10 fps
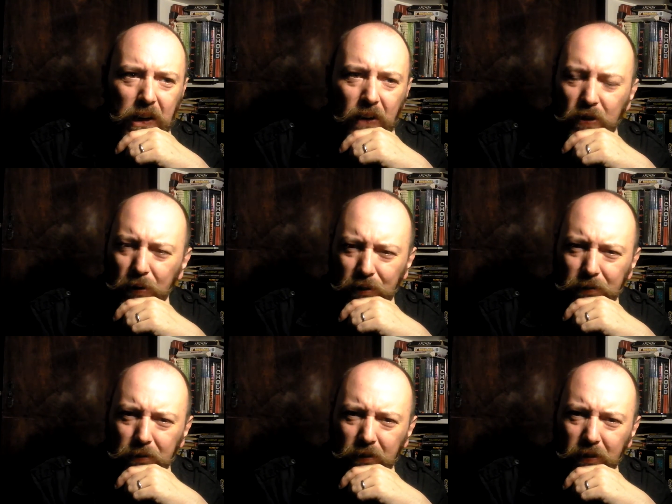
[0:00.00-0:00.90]
if you're
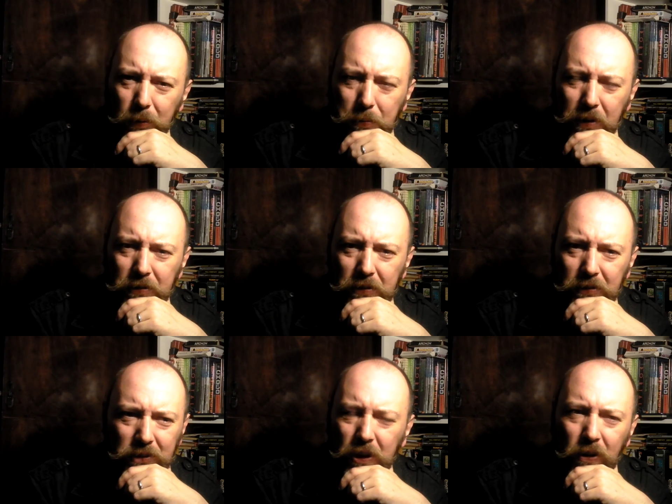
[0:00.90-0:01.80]
suffering from
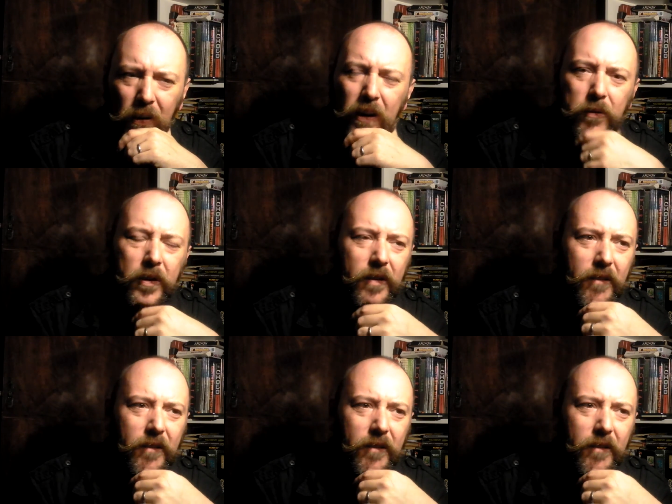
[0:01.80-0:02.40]
depression, you're not alone.